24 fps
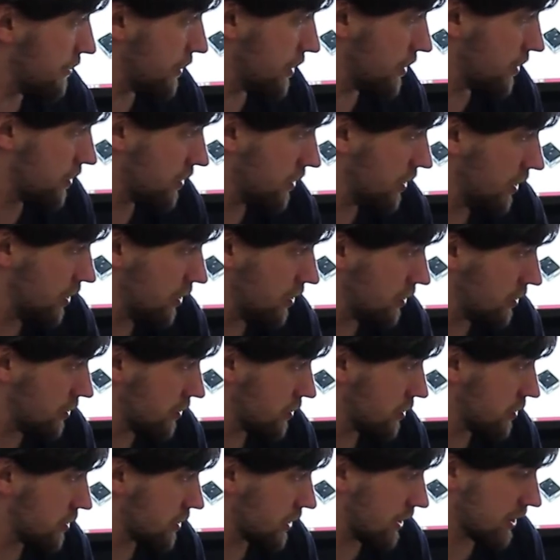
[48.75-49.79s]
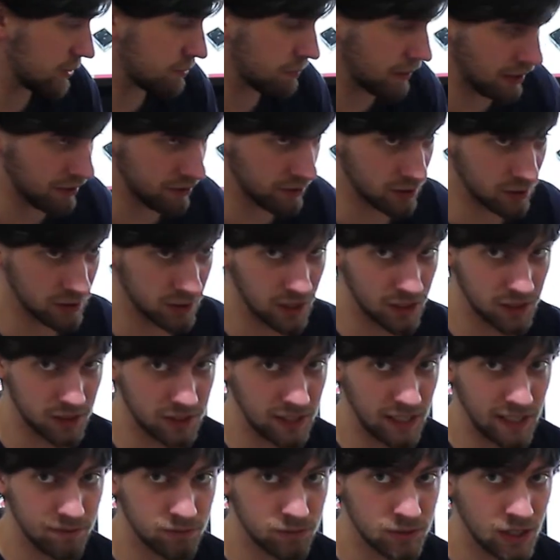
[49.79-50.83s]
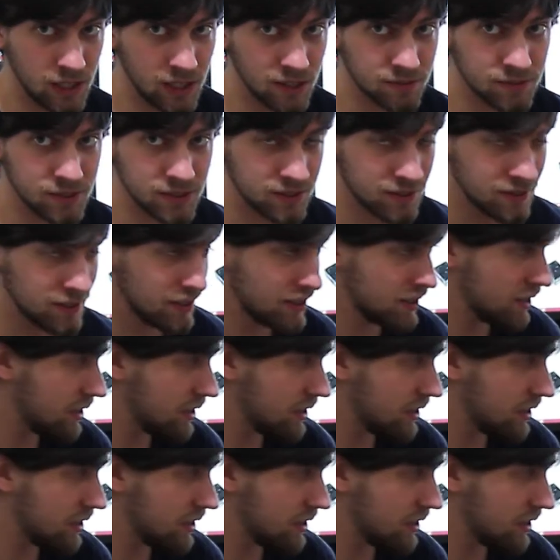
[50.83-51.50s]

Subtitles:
about, uses less power than a lot of laptops.